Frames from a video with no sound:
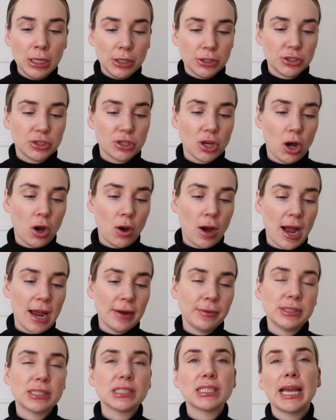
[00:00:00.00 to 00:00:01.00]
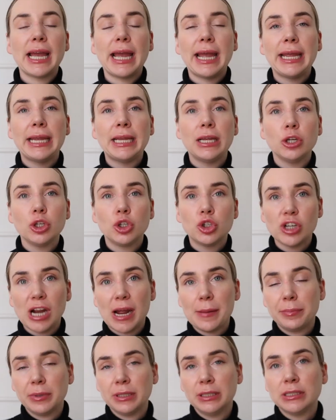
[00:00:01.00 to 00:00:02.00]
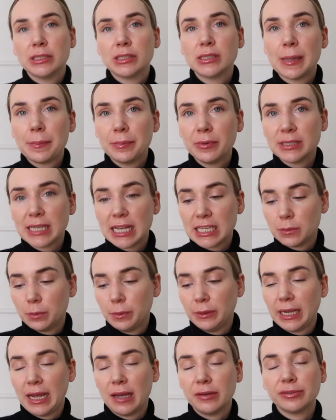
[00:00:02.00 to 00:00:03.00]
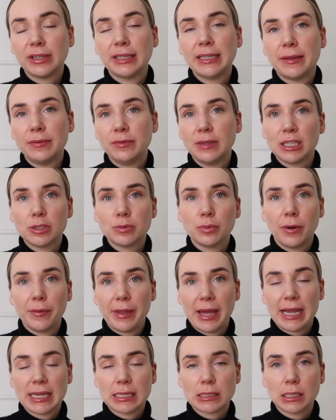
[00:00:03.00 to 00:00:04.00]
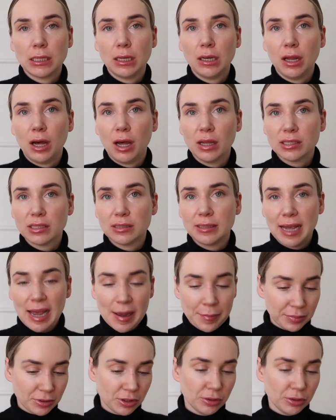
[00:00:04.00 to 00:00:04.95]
So I would say grab a separate SPF and then this one as last step.